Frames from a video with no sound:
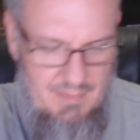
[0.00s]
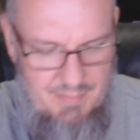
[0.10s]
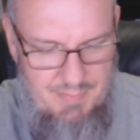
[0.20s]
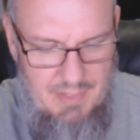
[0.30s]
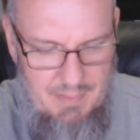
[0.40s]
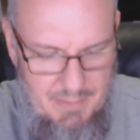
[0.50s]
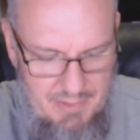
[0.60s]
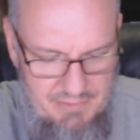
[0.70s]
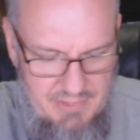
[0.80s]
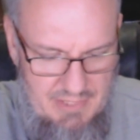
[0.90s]
fake
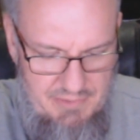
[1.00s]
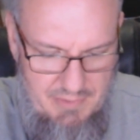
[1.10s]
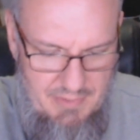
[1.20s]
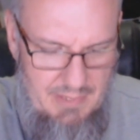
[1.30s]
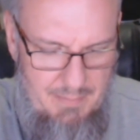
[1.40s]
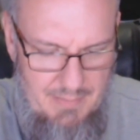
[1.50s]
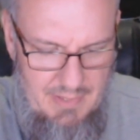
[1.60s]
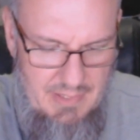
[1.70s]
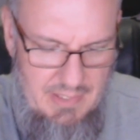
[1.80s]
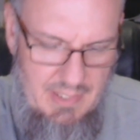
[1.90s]
butterscotch cream,
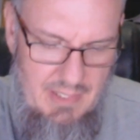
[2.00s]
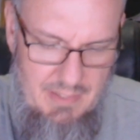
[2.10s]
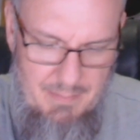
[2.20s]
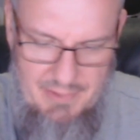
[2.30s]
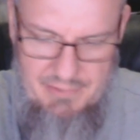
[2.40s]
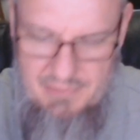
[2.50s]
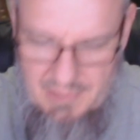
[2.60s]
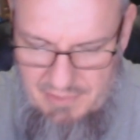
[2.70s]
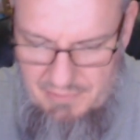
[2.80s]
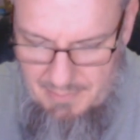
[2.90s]
aka
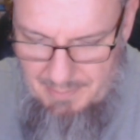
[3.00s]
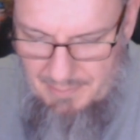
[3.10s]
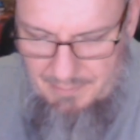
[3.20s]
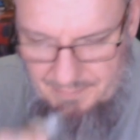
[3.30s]
butterscotch ripple.